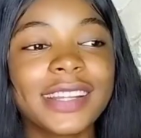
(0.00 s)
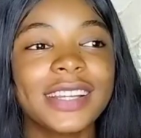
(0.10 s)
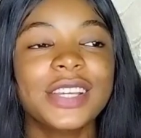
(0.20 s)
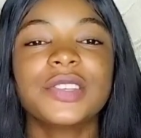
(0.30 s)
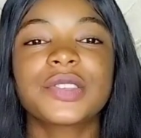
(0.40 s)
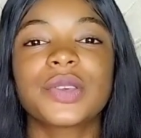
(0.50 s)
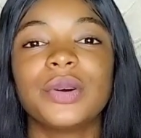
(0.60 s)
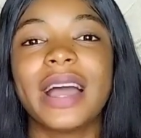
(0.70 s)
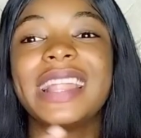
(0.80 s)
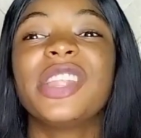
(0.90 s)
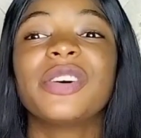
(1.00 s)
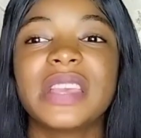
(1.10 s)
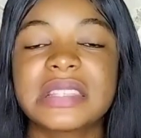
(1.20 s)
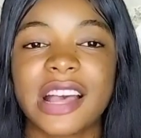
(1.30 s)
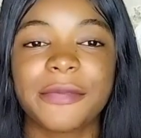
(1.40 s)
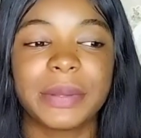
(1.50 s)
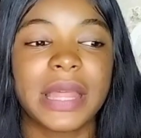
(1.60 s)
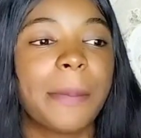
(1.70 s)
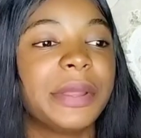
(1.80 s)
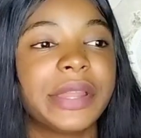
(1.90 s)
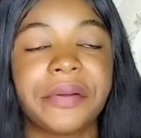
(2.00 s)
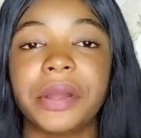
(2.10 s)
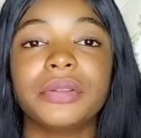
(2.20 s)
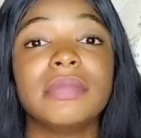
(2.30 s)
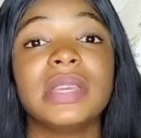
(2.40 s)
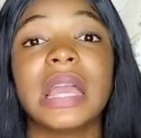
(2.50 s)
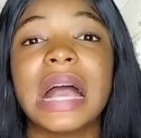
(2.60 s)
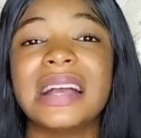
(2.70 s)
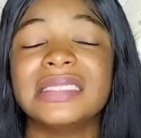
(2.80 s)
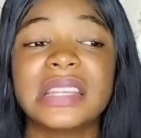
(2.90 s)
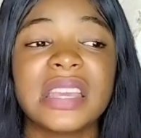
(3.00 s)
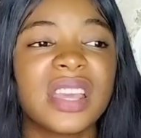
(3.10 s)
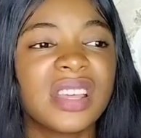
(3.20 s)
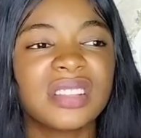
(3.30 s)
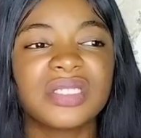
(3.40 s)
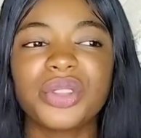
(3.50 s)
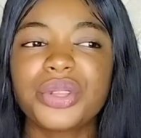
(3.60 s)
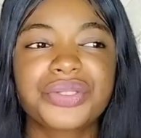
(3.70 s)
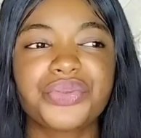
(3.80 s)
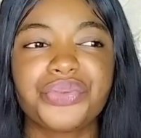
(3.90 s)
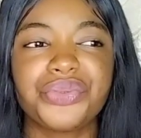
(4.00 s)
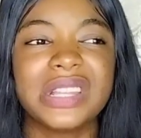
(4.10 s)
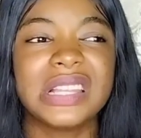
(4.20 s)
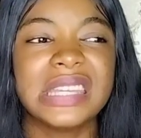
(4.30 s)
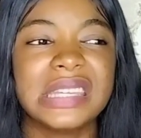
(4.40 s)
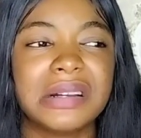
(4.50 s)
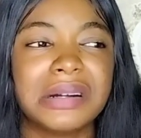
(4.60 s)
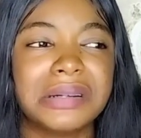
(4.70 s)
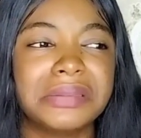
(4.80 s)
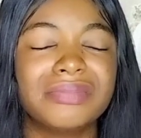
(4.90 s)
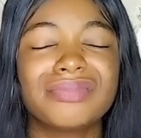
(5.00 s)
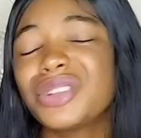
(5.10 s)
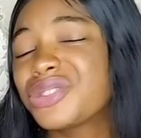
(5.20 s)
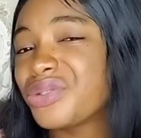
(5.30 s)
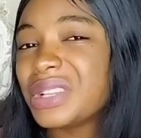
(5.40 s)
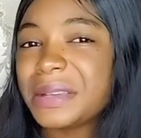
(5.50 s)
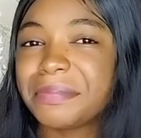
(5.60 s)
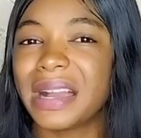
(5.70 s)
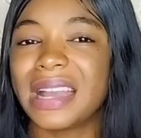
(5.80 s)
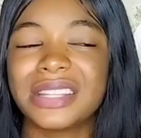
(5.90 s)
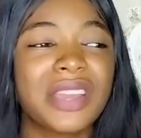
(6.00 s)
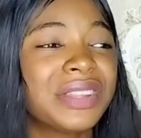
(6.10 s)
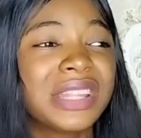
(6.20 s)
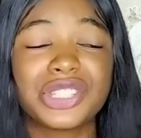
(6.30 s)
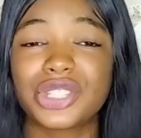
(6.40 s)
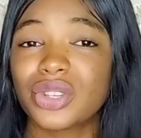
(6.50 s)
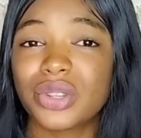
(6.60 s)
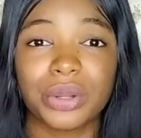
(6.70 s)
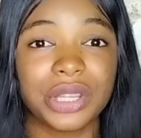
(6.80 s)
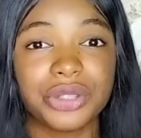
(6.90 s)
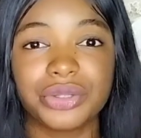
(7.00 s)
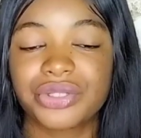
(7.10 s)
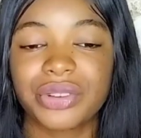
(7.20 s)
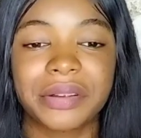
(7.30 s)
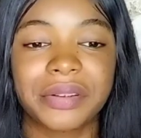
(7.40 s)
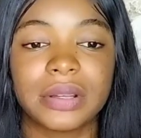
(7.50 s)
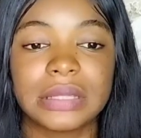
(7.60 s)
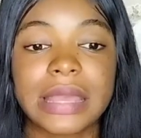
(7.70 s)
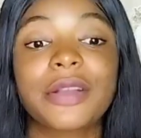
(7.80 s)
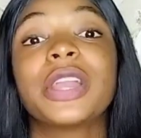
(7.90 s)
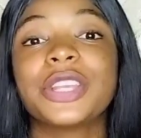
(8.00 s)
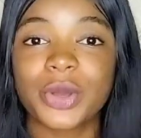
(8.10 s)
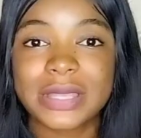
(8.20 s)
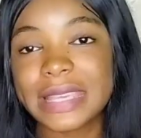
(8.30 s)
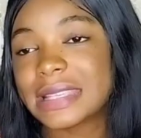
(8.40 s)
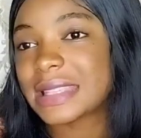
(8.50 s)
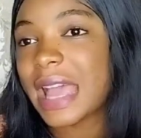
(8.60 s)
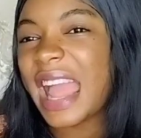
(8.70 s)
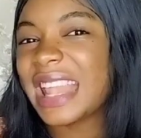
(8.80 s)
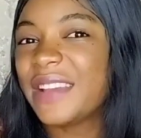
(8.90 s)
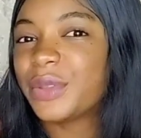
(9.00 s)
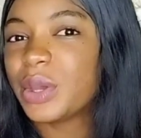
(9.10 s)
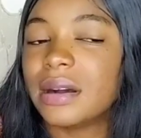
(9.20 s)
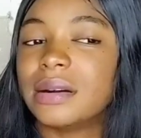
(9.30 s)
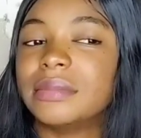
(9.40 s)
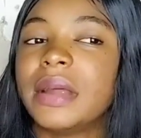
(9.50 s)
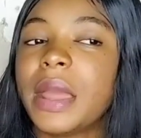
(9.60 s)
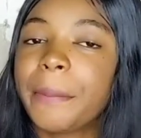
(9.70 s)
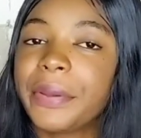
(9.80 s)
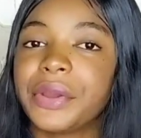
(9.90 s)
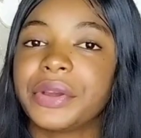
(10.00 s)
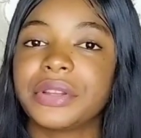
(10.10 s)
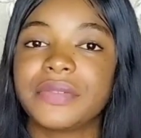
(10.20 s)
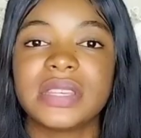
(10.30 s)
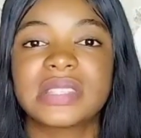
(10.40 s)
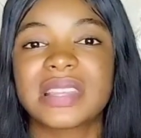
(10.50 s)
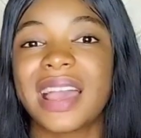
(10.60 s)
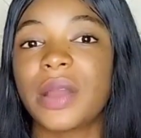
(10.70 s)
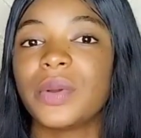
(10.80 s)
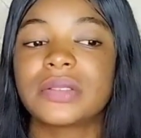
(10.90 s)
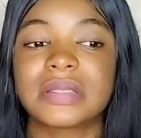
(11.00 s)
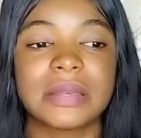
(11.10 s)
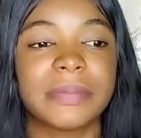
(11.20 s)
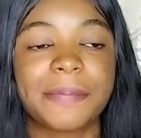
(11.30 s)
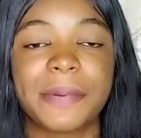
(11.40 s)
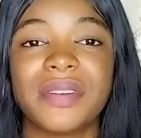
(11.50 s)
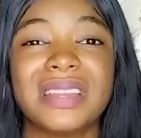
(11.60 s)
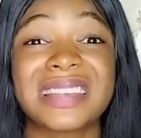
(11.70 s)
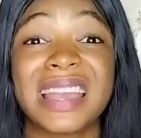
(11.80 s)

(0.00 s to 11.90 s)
so a lot of things have been happening around me and not really, um, not really bad. Everything is just on a neutral ground. Like, okay, it was Easter. I left during the period of Easter. I went to see my parents and